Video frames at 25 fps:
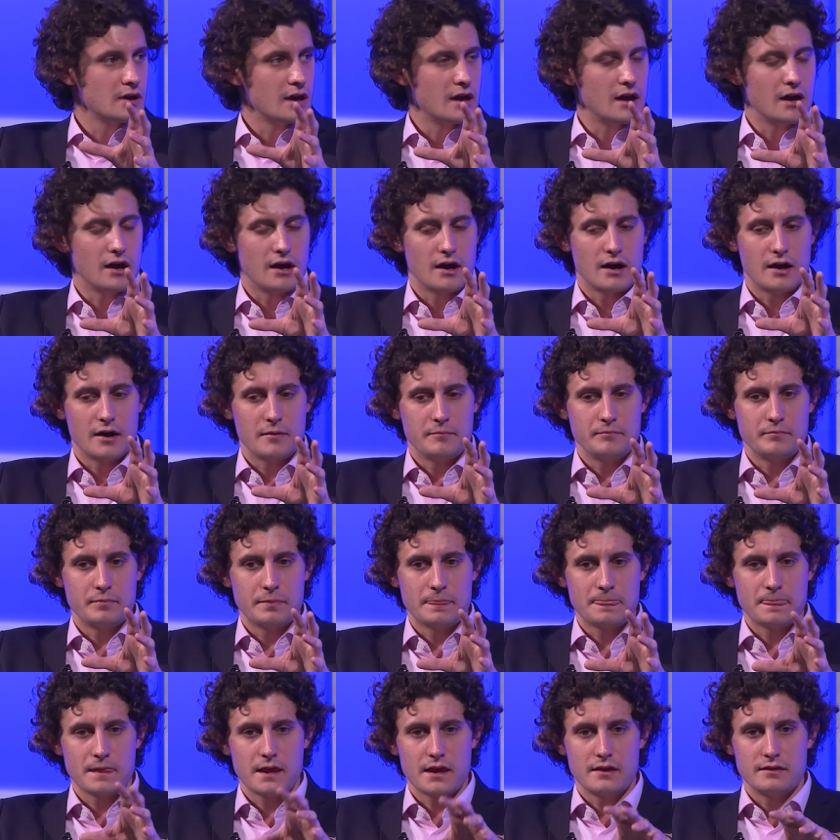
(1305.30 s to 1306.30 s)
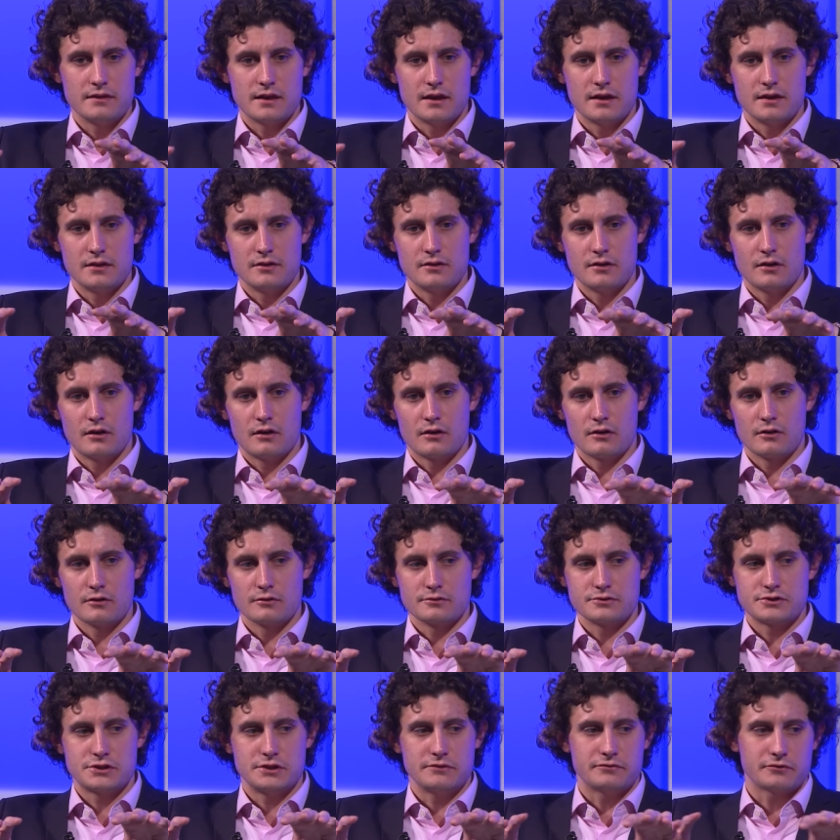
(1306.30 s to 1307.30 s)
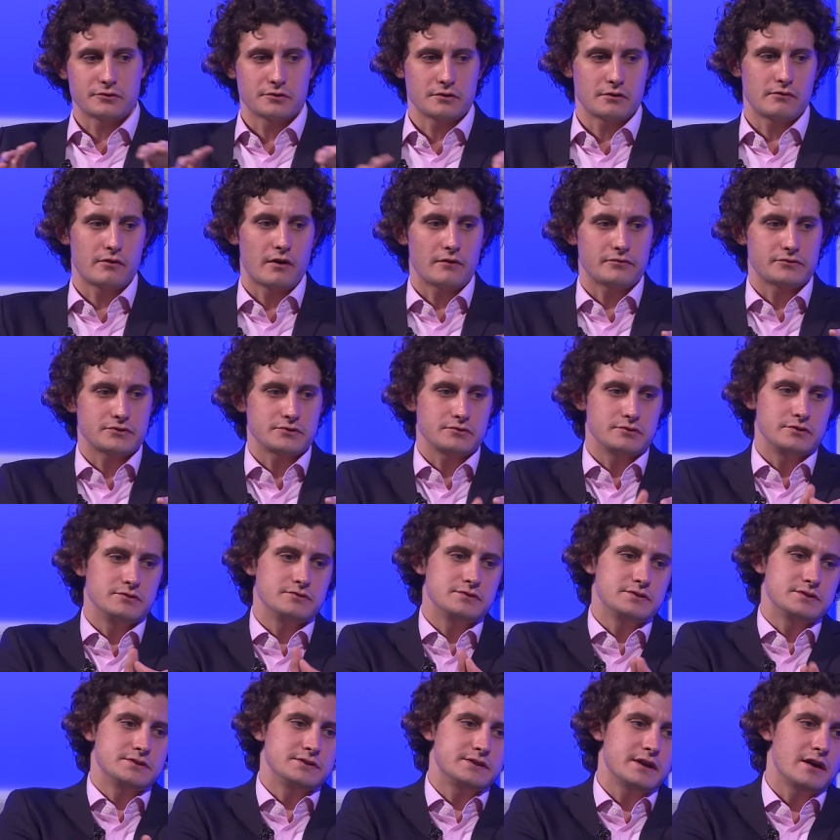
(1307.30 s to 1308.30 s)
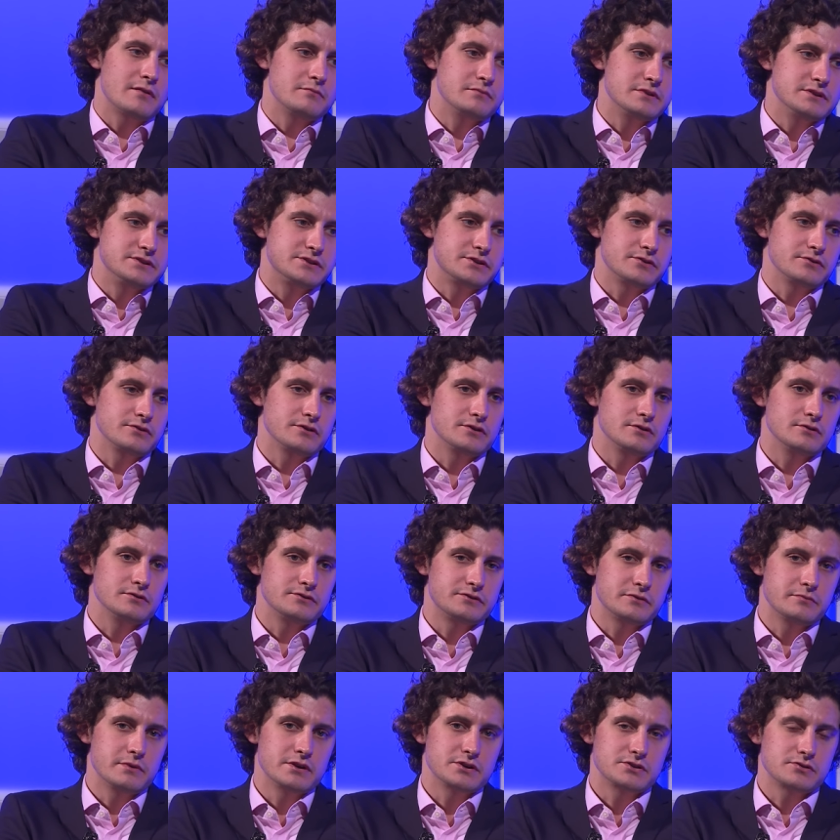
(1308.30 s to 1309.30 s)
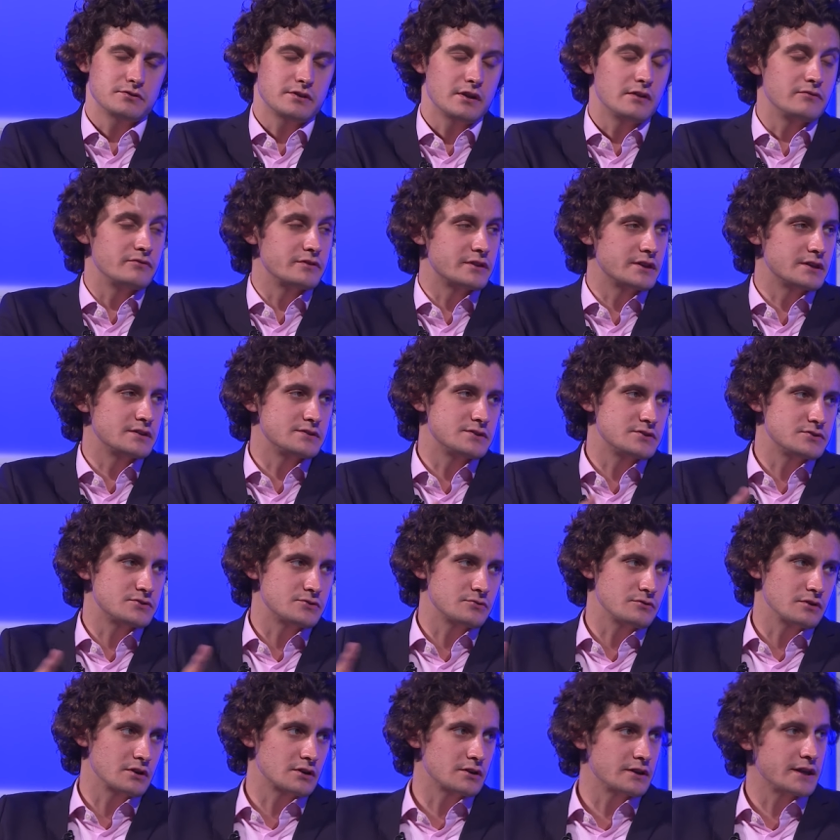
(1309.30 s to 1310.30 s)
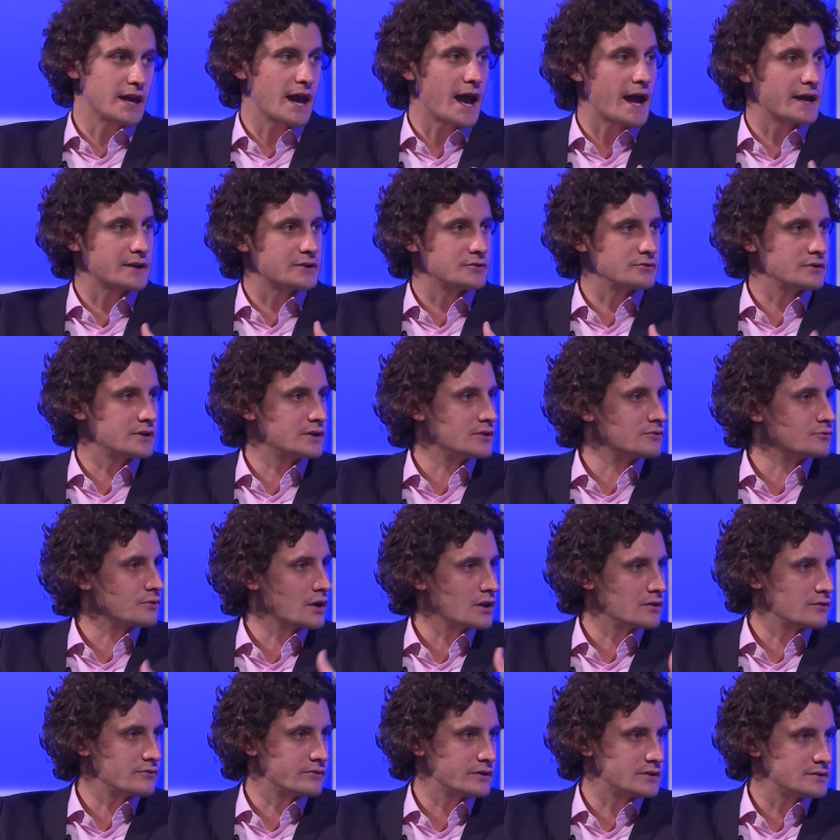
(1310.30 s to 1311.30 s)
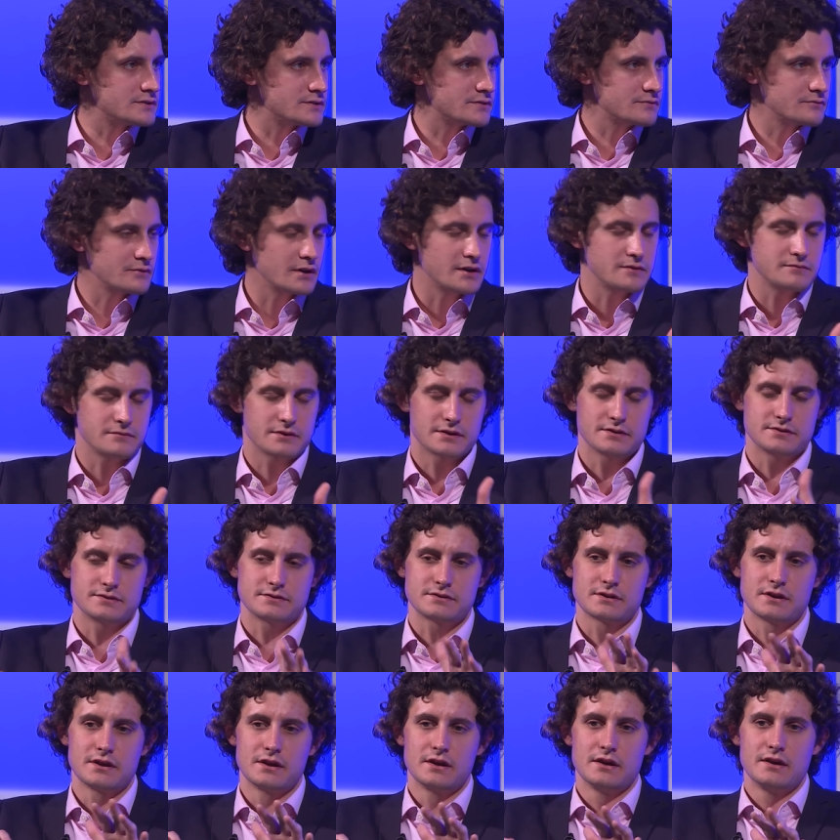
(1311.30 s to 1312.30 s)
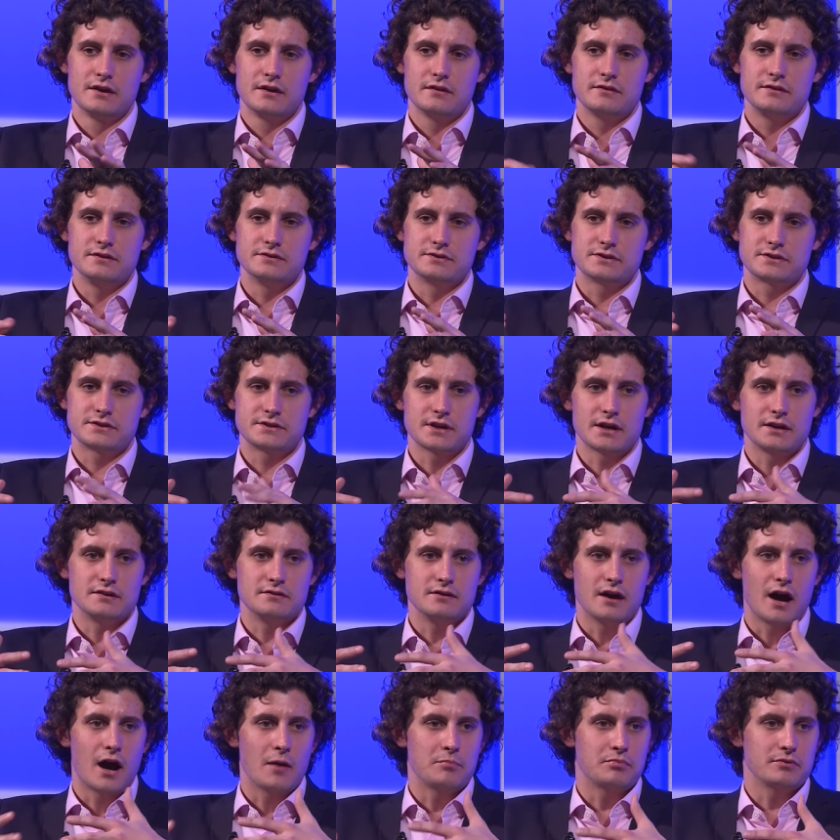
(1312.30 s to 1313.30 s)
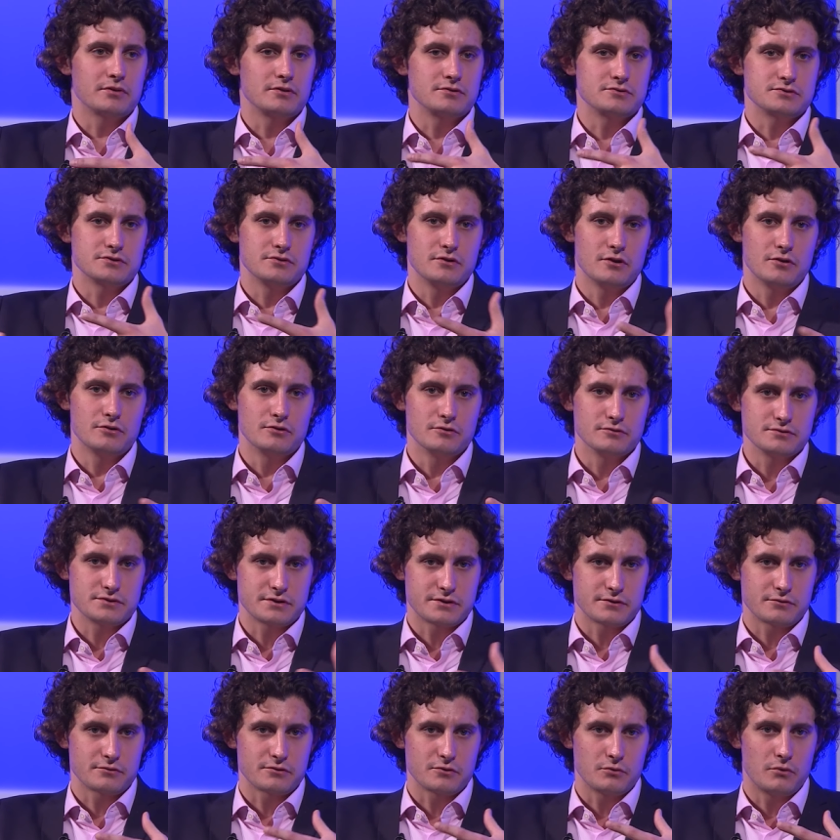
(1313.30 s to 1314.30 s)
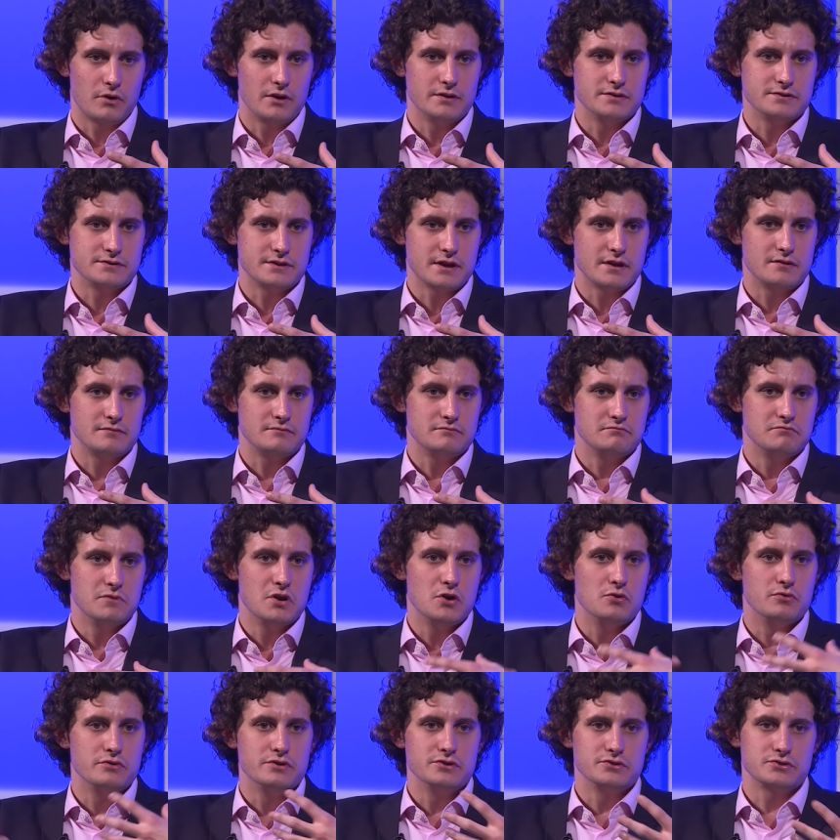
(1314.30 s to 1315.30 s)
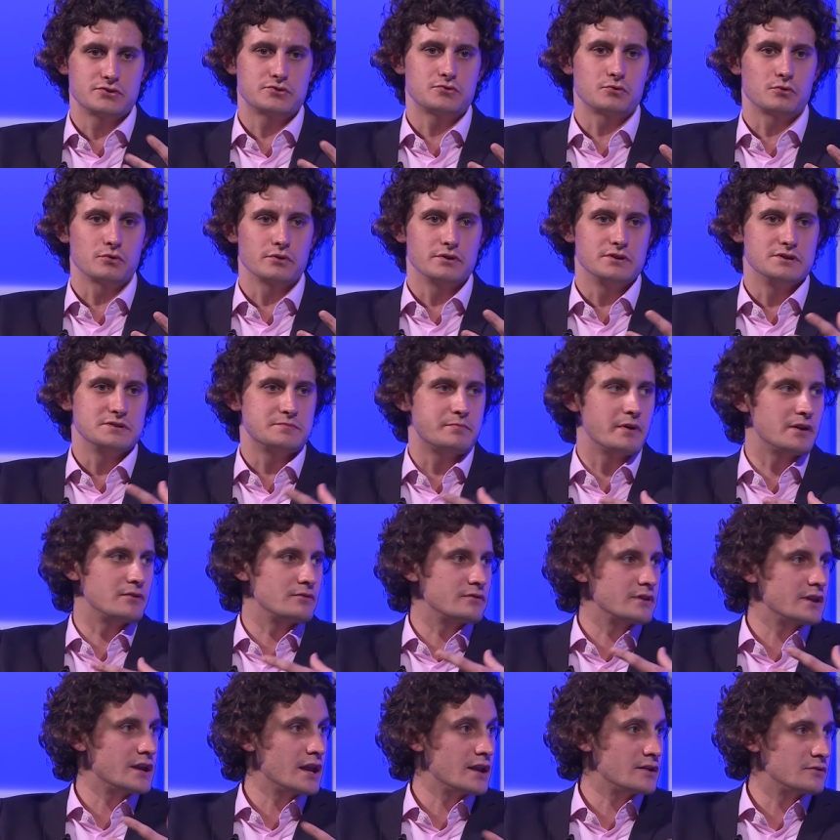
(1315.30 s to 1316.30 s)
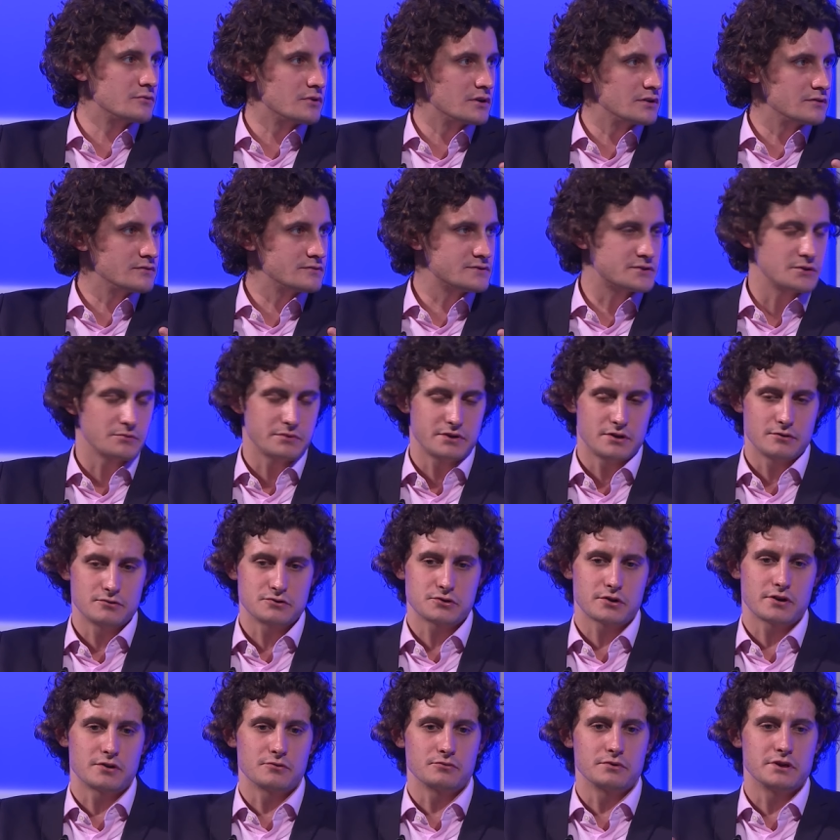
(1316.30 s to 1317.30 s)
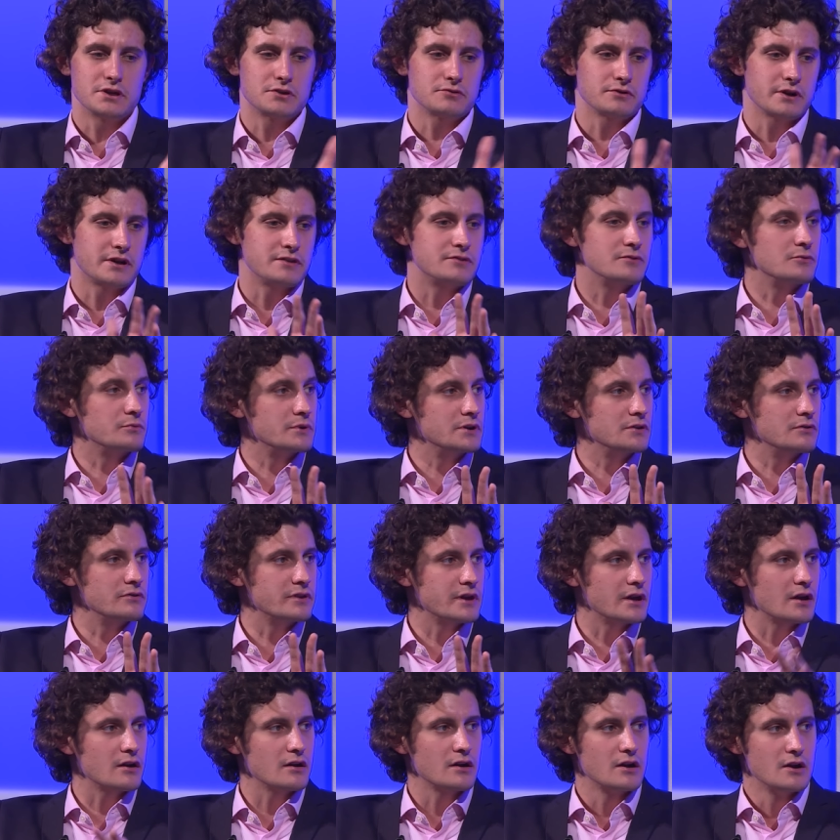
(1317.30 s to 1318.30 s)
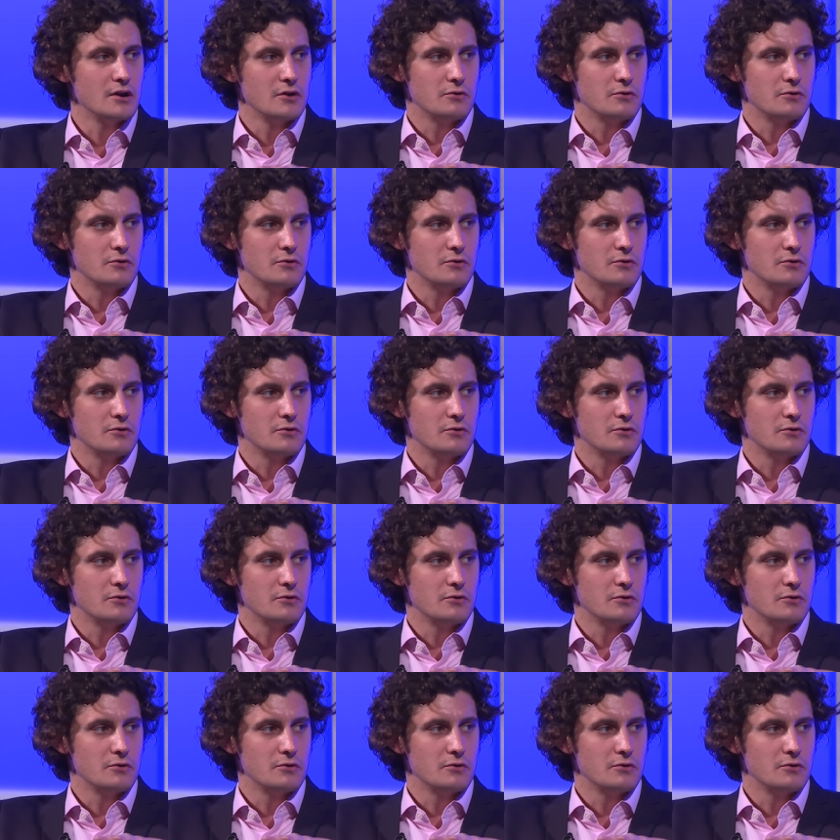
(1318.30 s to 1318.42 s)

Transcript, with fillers: Um, and then our chief creative officer uses that material to make sure that everything is historically accurate and relevant, right? Because these site operators and owners, they're the ones that know the stories better than anyone. So we don't try to recreate the wheel there.